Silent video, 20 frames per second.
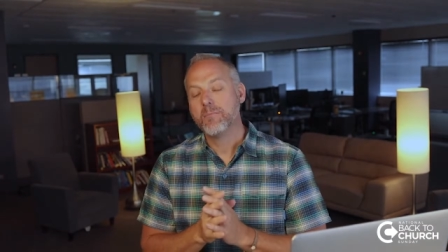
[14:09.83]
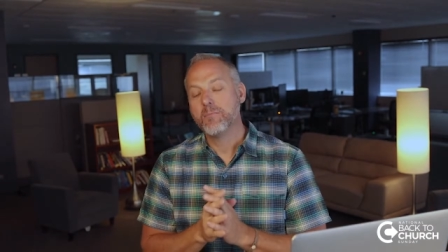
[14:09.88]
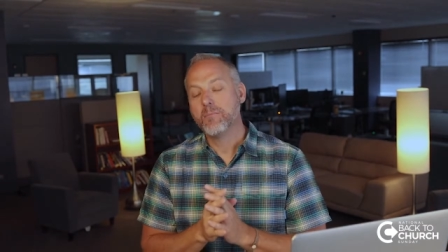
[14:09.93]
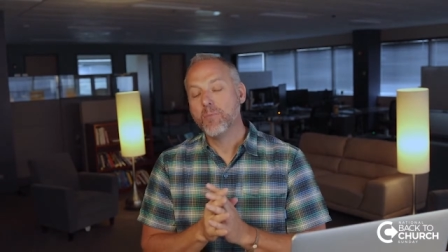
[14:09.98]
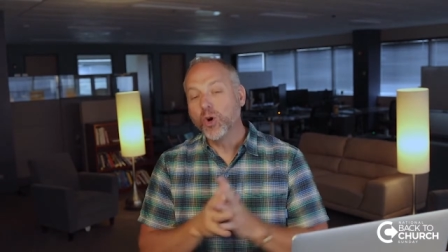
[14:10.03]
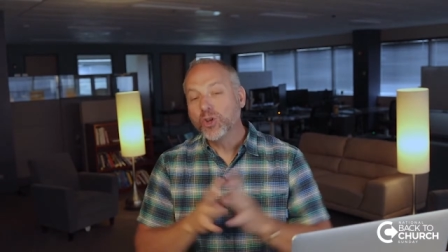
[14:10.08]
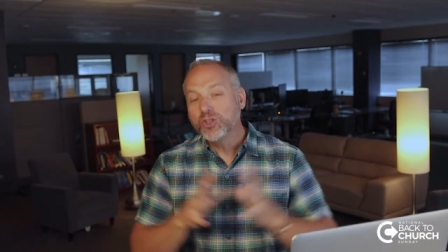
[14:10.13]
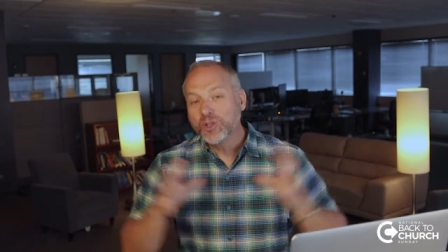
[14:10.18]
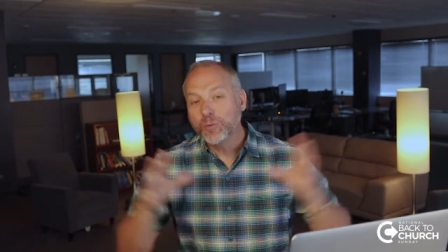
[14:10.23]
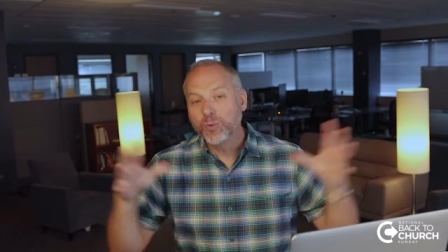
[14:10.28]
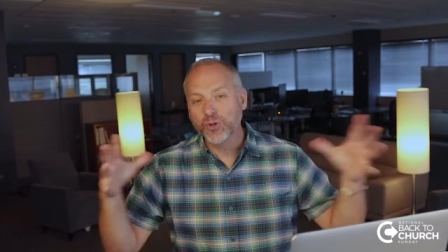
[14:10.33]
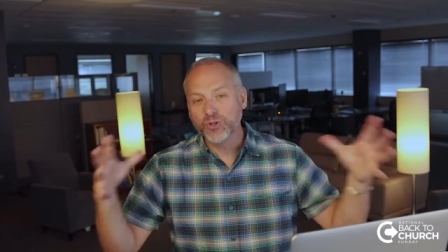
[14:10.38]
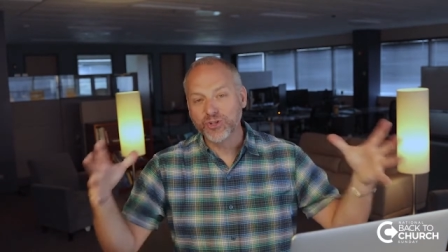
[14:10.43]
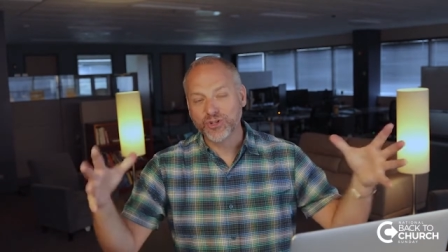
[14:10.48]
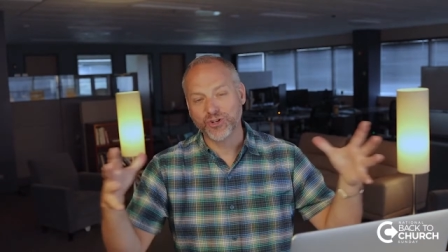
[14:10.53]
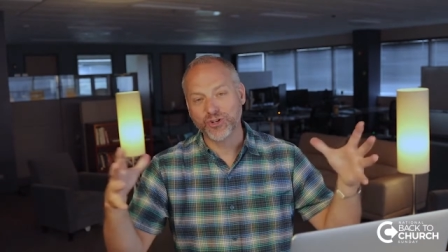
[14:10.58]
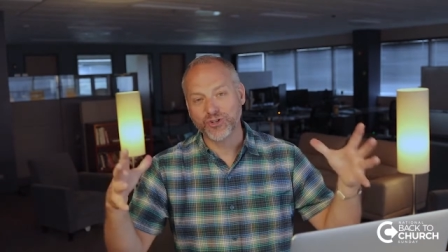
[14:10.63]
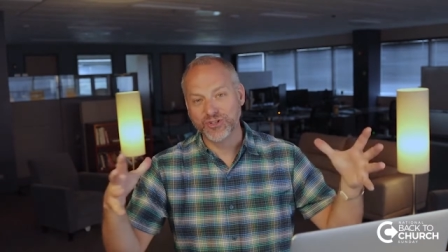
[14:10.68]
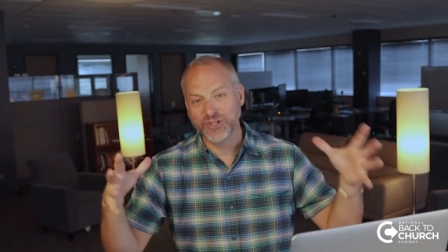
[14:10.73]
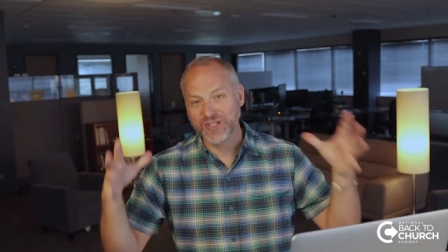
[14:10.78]
multiple
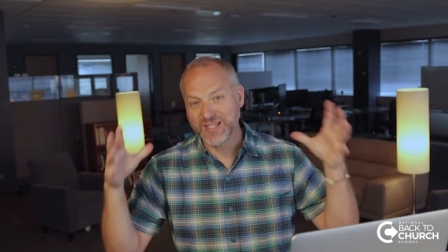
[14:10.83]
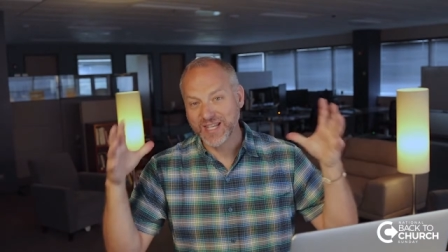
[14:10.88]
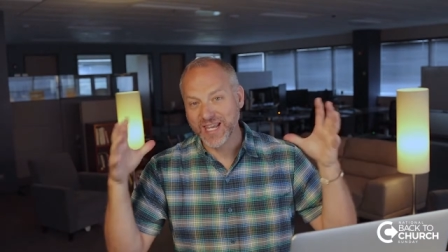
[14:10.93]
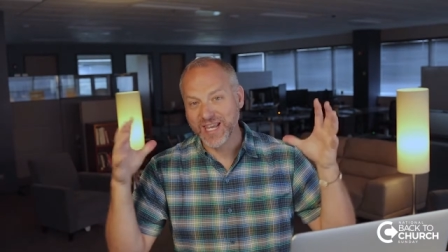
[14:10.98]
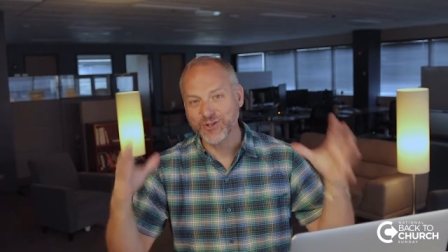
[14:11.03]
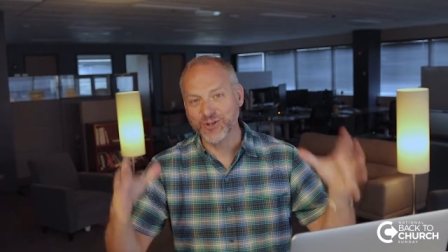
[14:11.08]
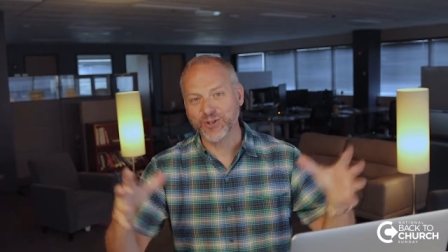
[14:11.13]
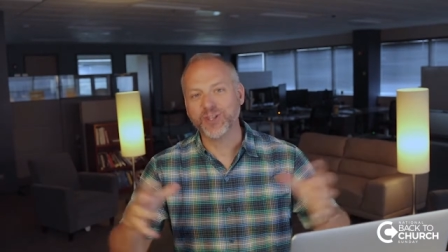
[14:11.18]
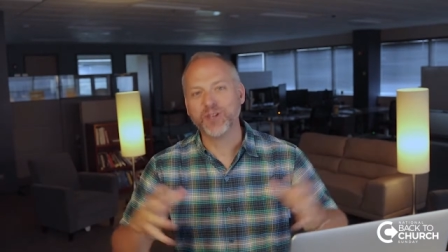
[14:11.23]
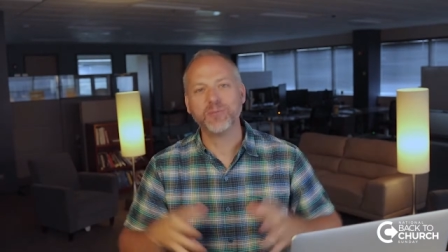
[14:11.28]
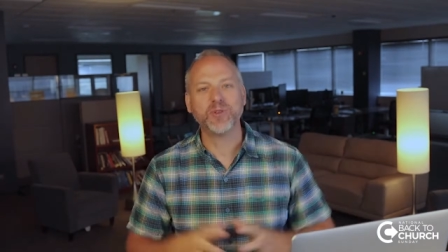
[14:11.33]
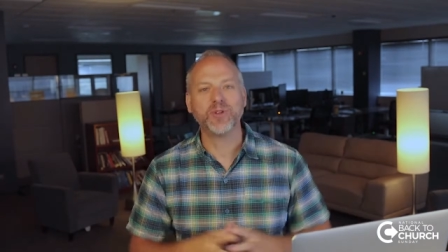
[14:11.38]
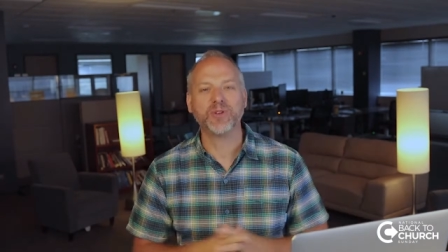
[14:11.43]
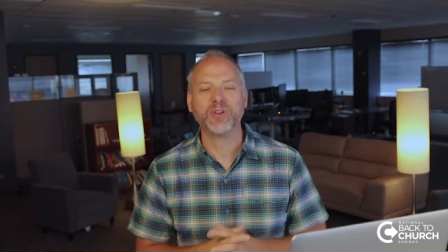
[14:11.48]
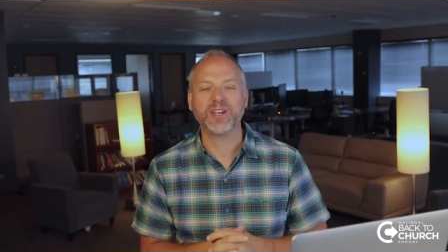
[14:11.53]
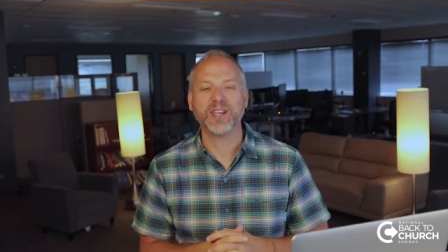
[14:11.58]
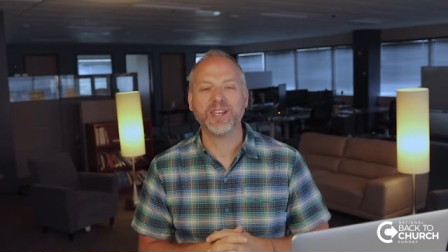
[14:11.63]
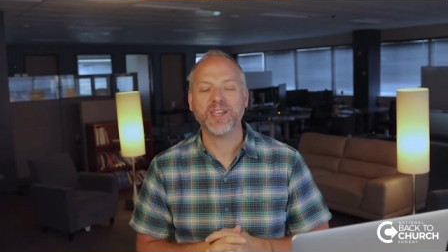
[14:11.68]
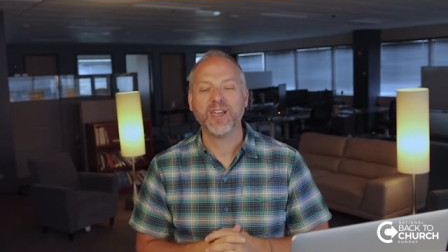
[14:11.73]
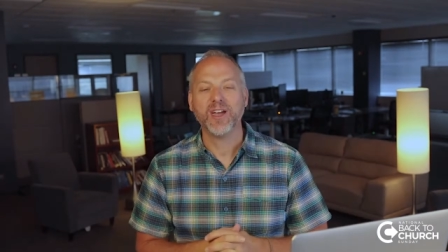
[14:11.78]
churches in your
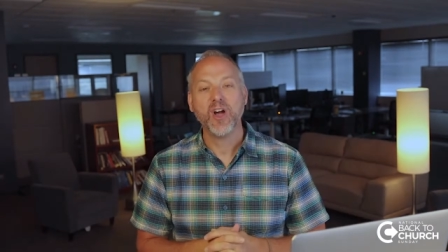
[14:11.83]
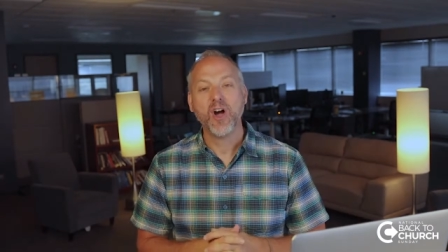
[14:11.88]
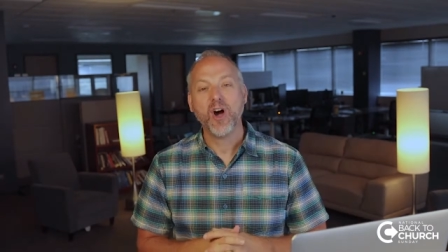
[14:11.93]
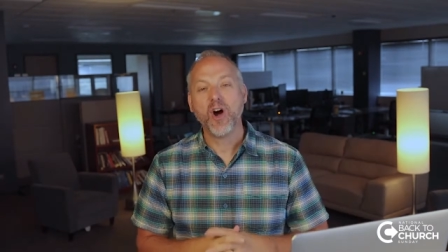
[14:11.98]
community